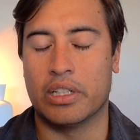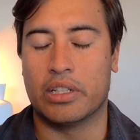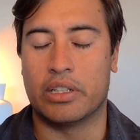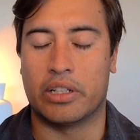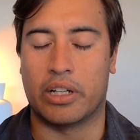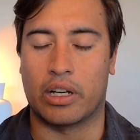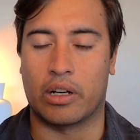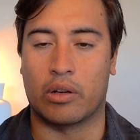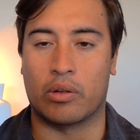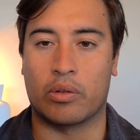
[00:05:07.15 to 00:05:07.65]

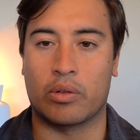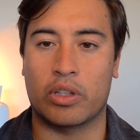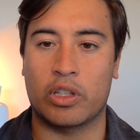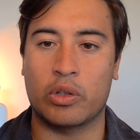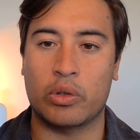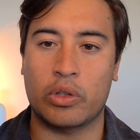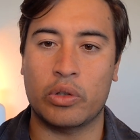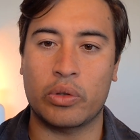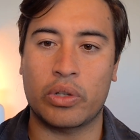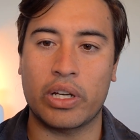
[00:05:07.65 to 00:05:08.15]
Now,
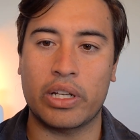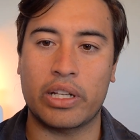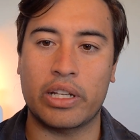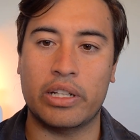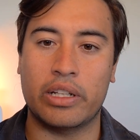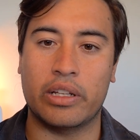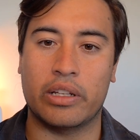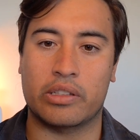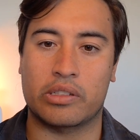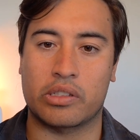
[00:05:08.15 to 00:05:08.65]
you'll get
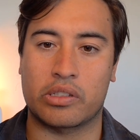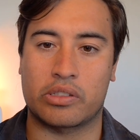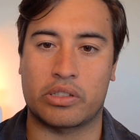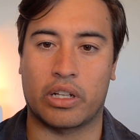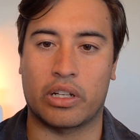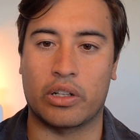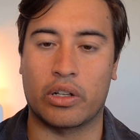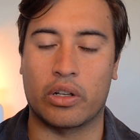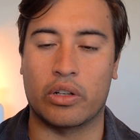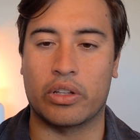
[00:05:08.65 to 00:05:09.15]
idiots that
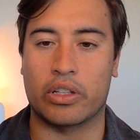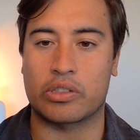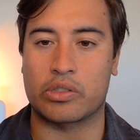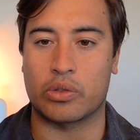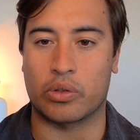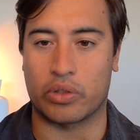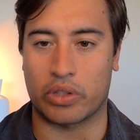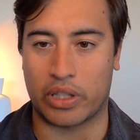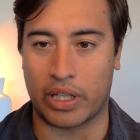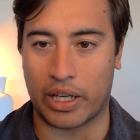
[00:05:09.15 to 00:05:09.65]
say, no, that's
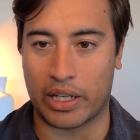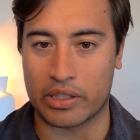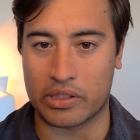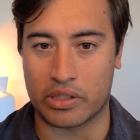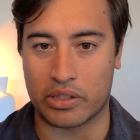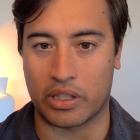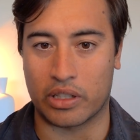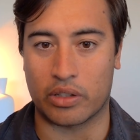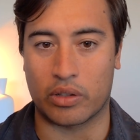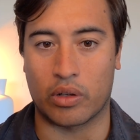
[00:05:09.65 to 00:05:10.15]
not the case
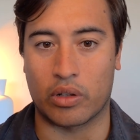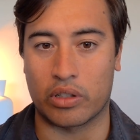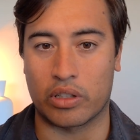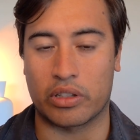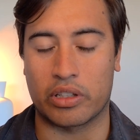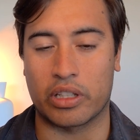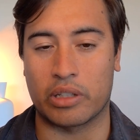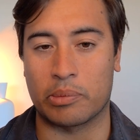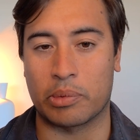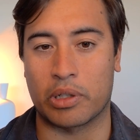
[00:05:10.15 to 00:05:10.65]
and that kind of
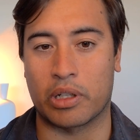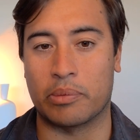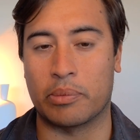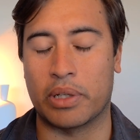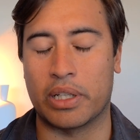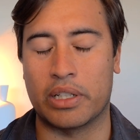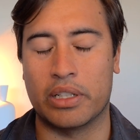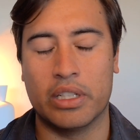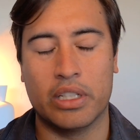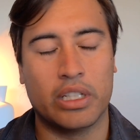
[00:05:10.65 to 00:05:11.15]
thing. But I
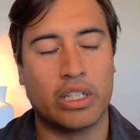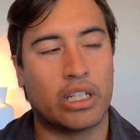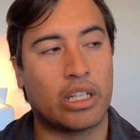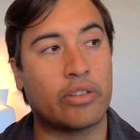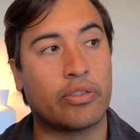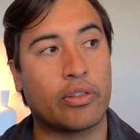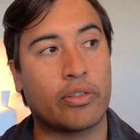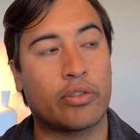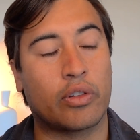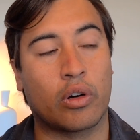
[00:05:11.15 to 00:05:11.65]
mean,
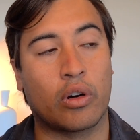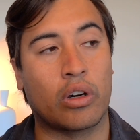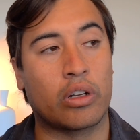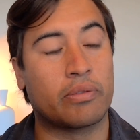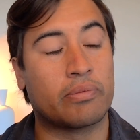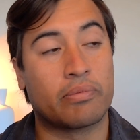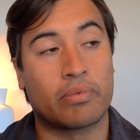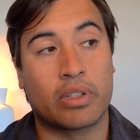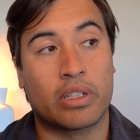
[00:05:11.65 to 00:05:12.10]
if you've got